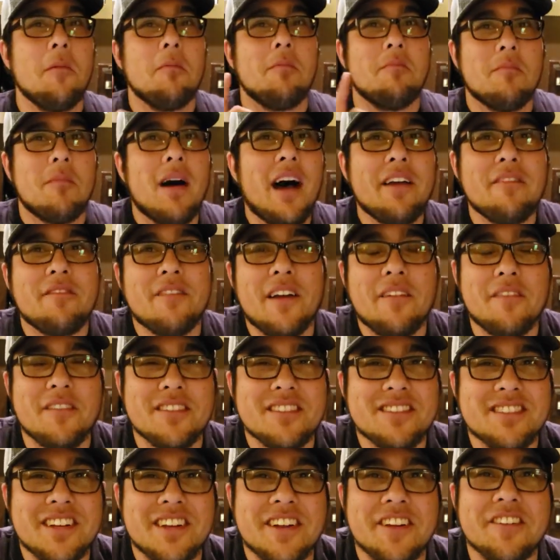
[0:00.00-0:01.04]
My
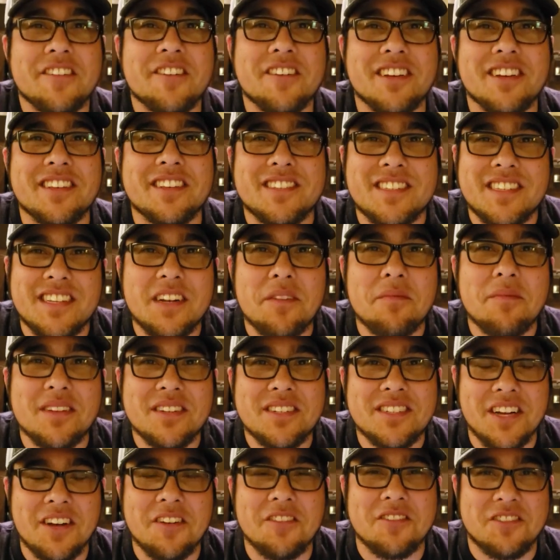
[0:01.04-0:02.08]
favorite cereal is
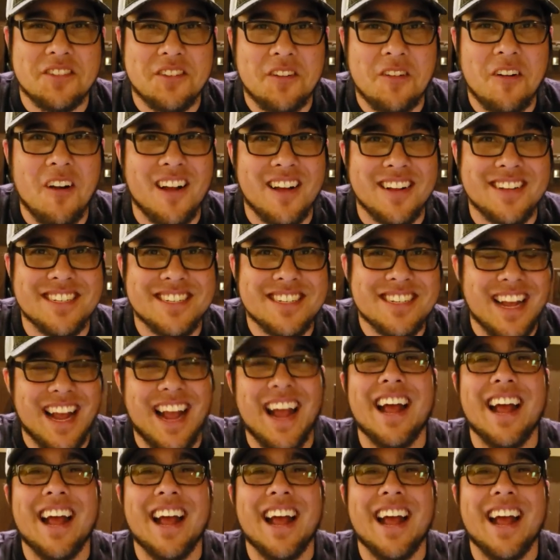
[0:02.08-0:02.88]
Cinnamon Toast Crunch.